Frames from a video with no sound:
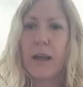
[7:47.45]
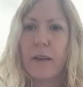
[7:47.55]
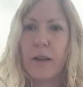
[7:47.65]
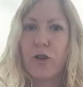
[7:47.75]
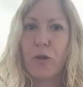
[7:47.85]
in the
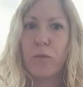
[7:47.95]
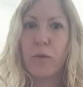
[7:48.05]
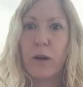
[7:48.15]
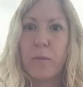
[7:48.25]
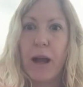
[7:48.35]
control
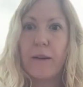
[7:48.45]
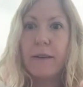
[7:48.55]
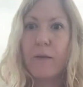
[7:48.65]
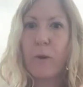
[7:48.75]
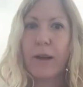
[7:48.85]
room and
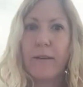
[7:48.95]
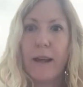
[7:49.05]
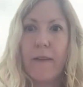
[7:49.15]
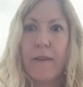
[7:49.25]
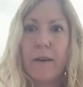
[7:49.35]
see if we can see
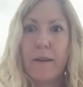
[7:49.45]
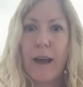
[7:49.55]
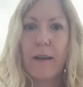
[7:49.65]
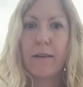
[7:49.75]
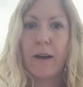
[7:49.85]
it in the detector.